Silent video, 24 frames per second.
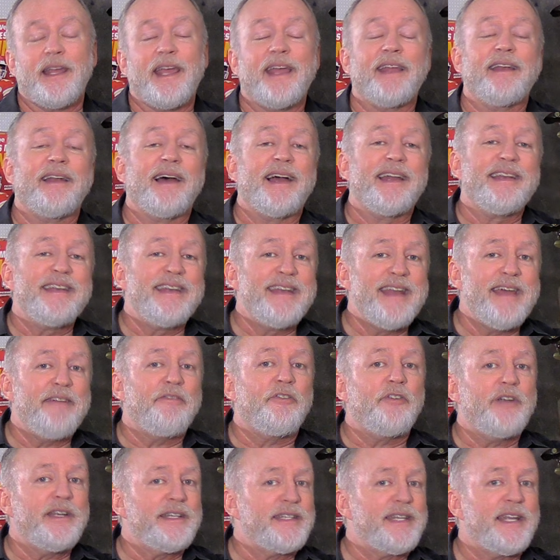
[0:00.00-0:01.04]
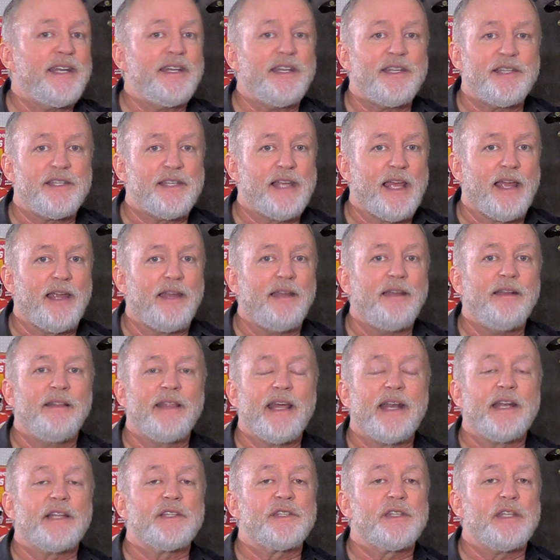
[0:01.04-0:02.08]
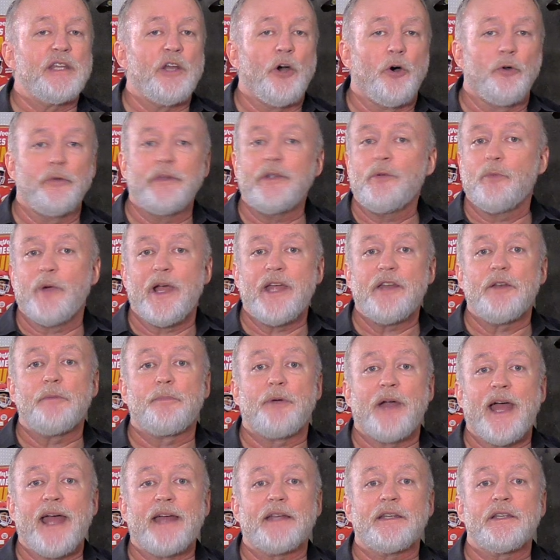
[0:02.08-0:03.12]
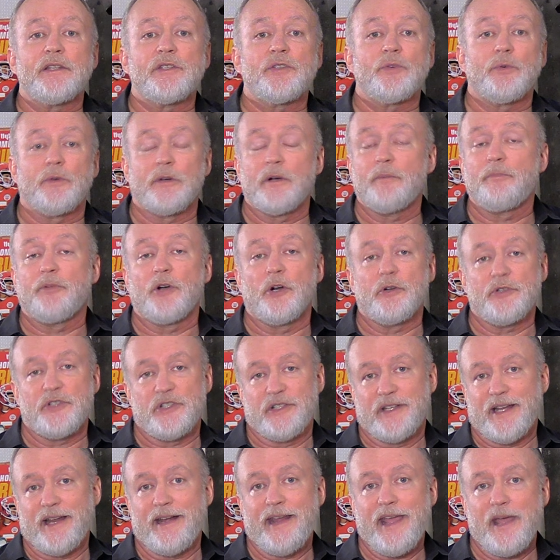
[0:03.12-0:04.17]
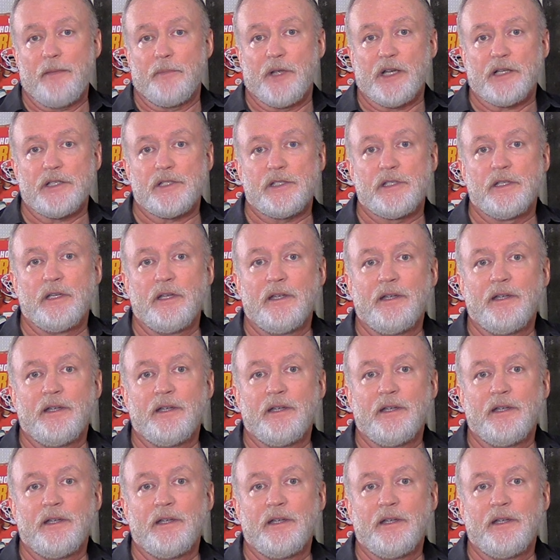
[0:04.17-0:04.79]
and I never intend to say that it's the only way to practice or approach dynamics.